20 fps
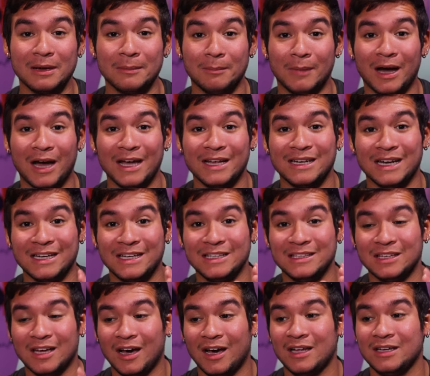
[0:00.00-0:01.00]
in mind. I did
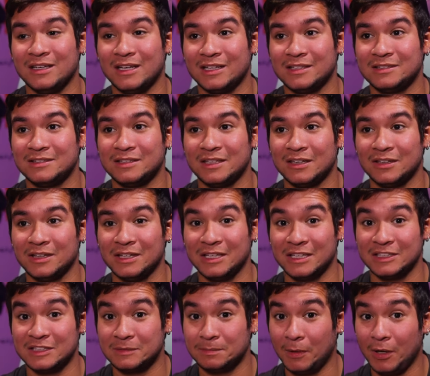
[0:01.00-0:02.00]
not necessarily get
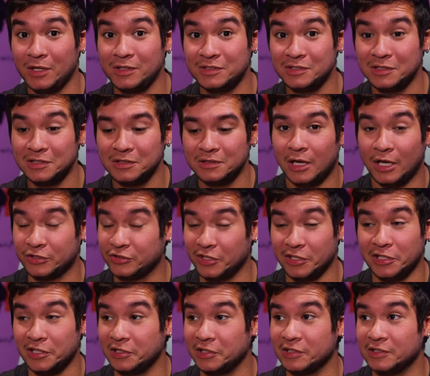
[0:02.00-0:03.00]
sponsored. Actually, I
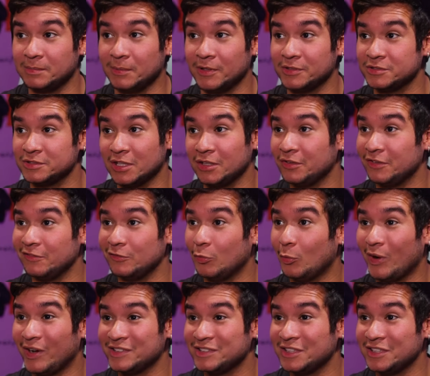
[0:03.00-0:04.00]
didn't get sponsored. I don't even know
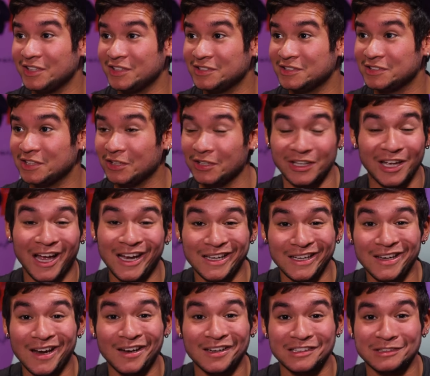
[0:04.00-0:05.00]
why I said necessarily. I did
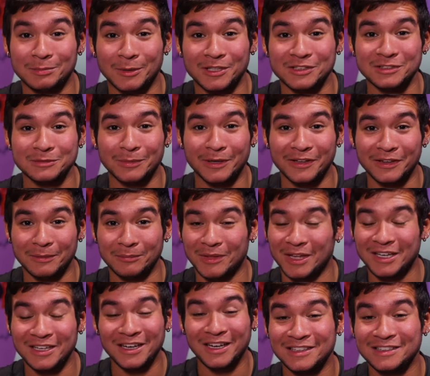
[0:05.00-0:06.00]
not get sponsored by them. They
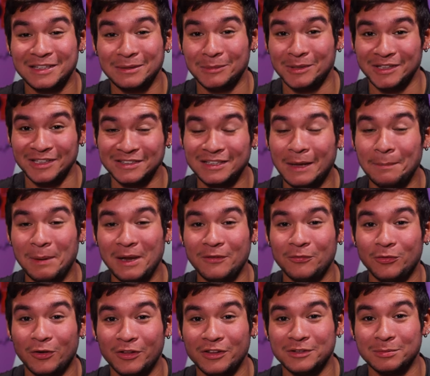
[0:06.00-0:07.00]
did send me this. I paid
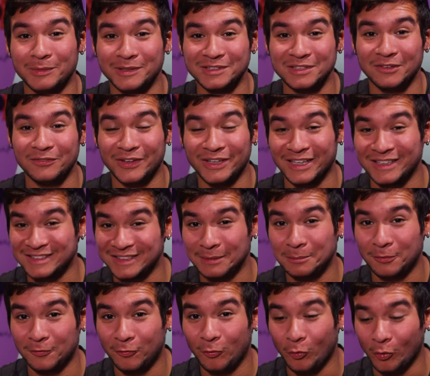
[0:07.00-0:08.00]
for all this myself, like I said
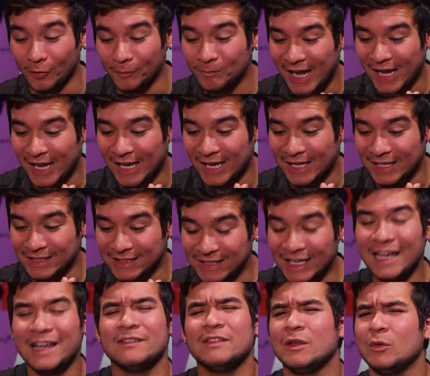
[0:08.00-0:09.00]
before. And
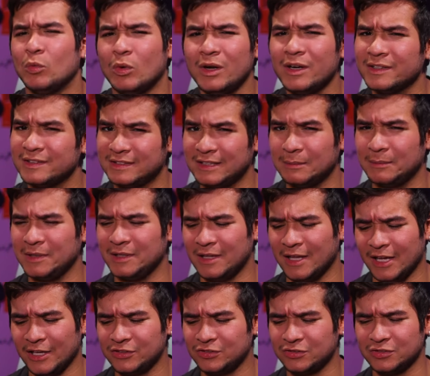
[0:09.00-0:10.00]
yes, they want to send me the
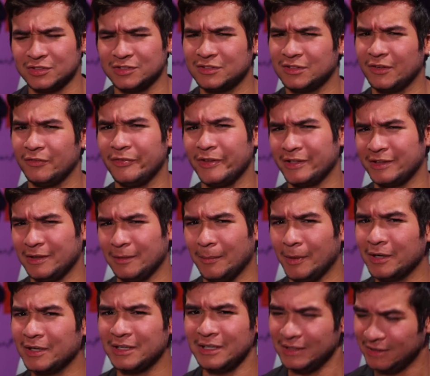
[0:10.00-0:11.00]
extra stuff like the
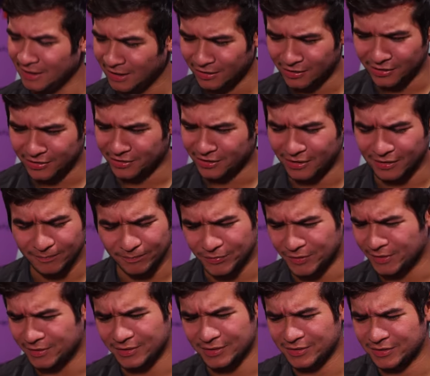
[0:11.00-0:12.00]
monkey tail and
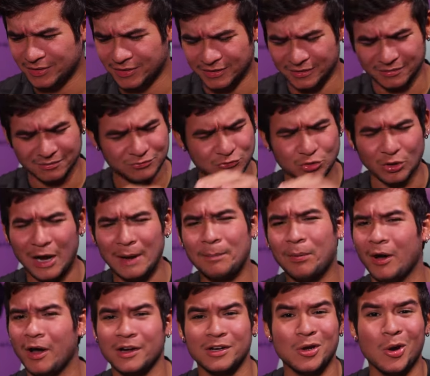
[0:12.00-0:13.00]
the
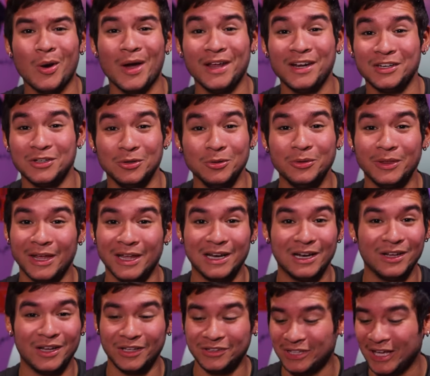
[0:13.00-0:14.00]
tripod. Go ahead and do that.
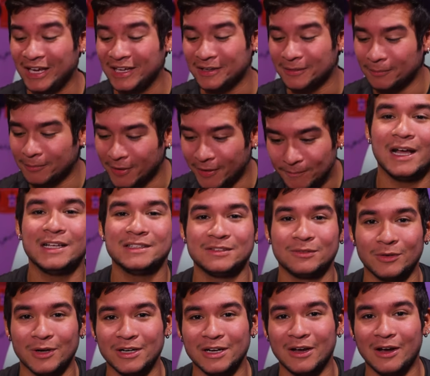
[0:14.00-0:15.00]
I'll take them. But as of
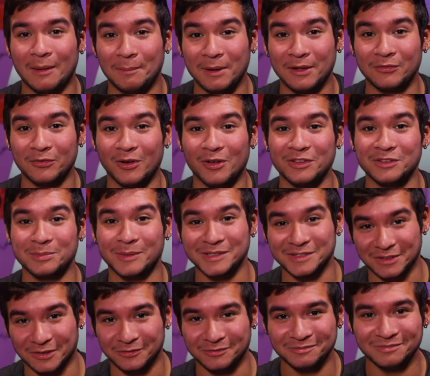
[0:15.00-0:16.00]
right now, I paid for all this
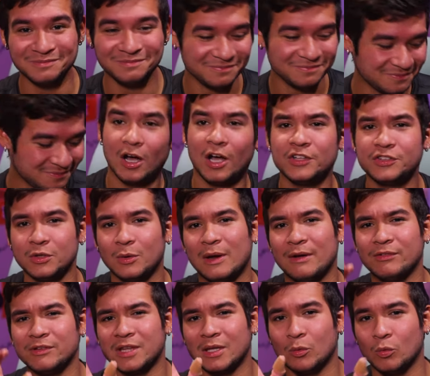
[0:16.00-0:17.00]
myself. Also,
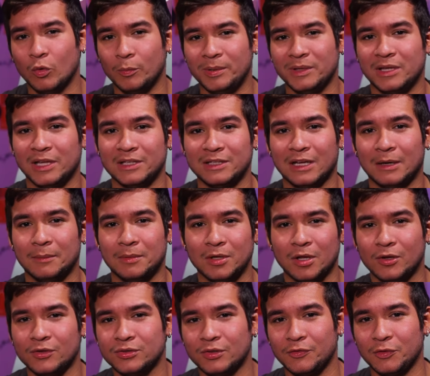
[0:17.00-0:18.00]
everything will be linked down
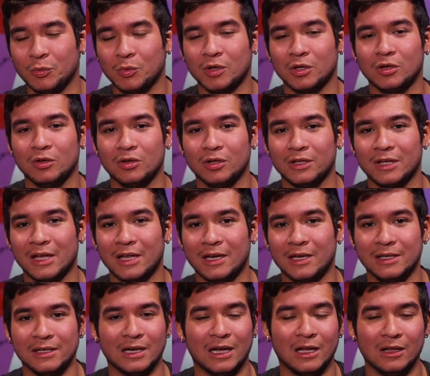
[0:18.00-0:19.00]
below, so if you want to go look at
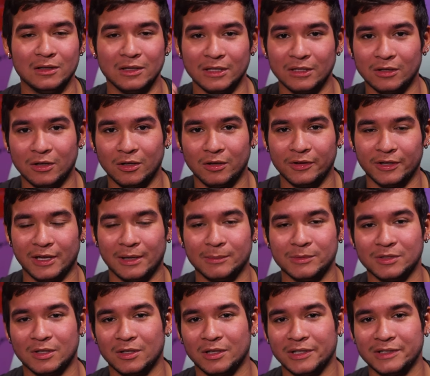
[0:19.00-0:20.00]
it, I'll link all the
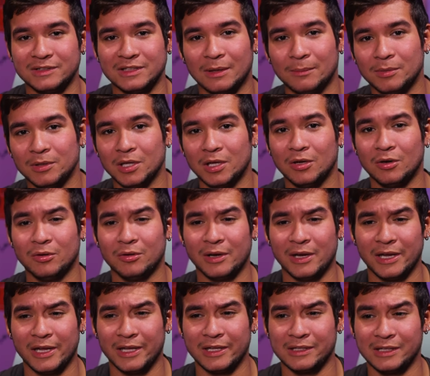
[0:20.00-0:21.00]
Amazon links down below,
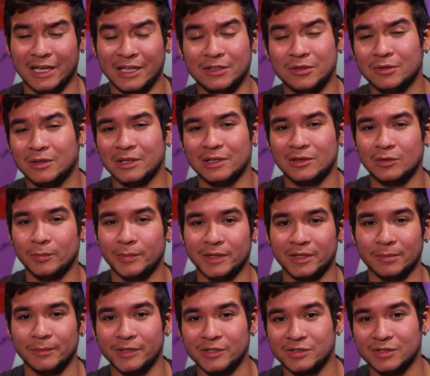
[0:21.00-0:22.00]
and I do get a little bit
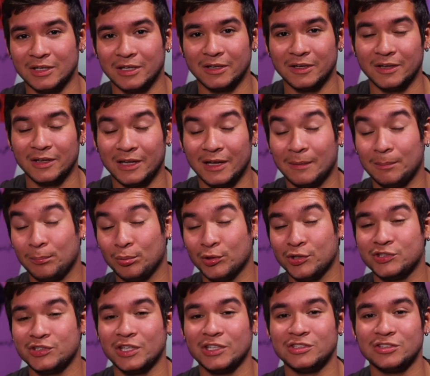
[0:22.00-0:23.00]
commission out of that.
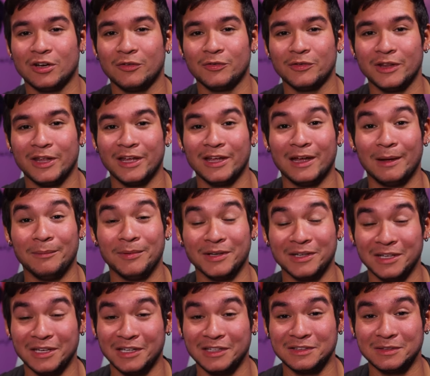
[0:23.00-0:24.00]
Appreciate y'all for that. I've been
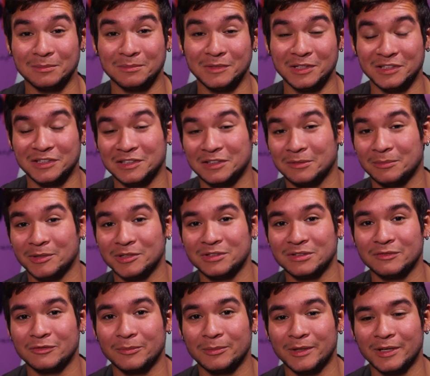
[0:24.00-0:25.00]
getting some decent
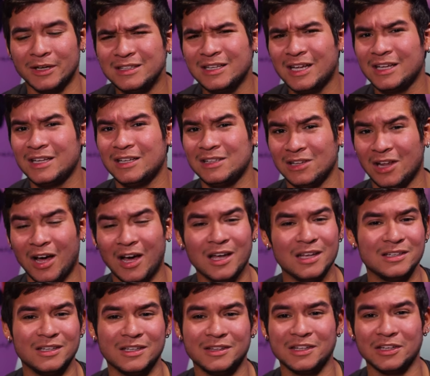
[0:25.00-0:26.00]
commission from there. Not a
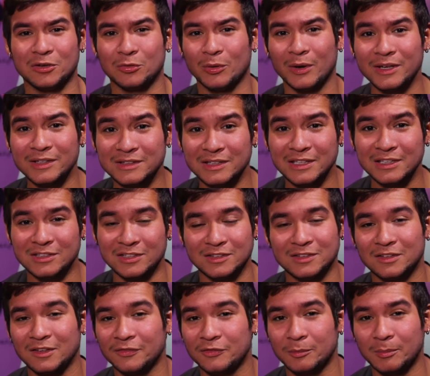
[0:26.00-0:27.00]
lot, nothing crazy, just
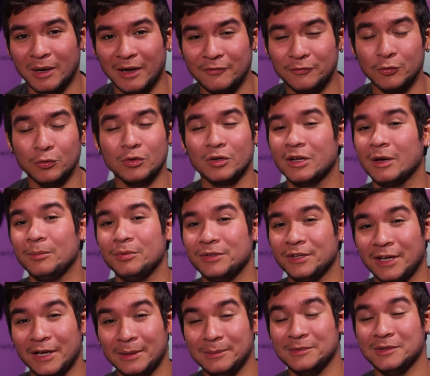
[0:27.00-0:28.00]
enough to buy food a couple
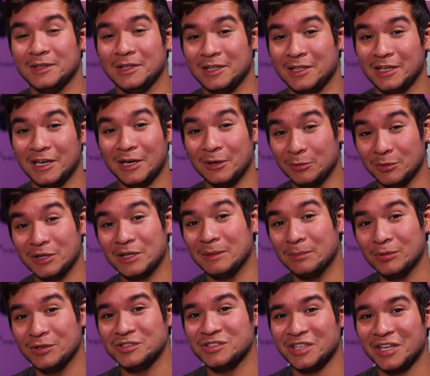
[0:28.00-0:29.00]
times, and I really
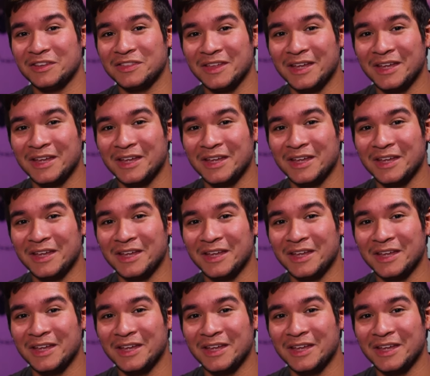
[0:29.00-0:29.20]
appreciate